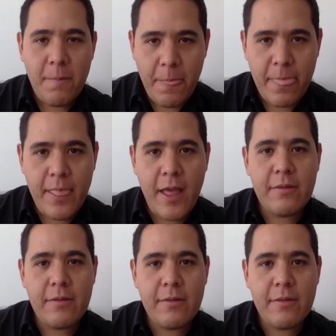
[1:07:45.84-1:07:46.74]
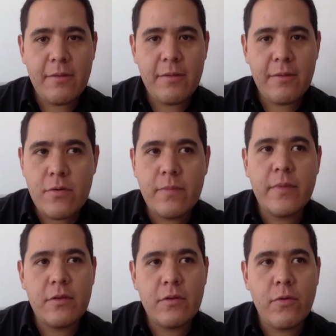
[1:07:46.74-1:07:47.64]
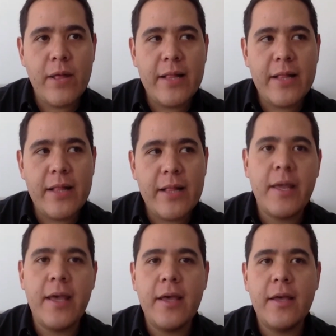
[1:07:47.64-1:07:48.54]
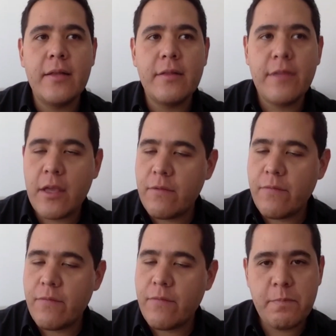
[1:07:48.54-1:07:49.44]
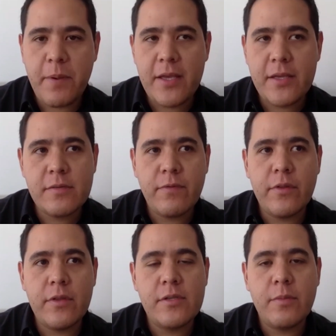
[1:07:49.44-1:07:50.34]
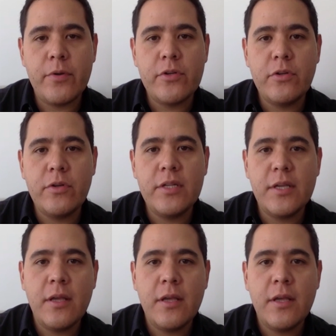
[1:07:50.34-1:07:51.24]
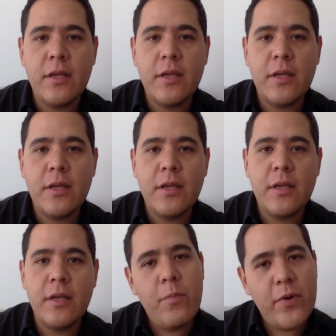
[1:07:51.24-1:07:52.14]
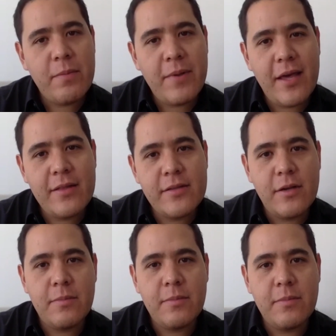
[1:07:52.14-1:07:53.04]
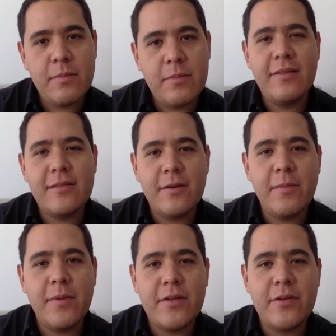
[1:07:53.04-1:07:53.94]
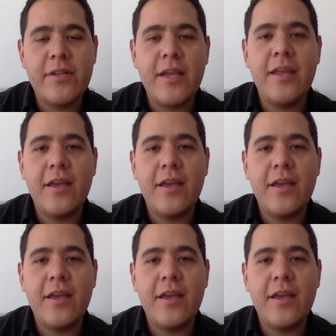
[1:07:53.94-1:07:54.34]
No, thank you. You're welcome. And thank you for the space, for this opportunity. And I hope we made some entertaining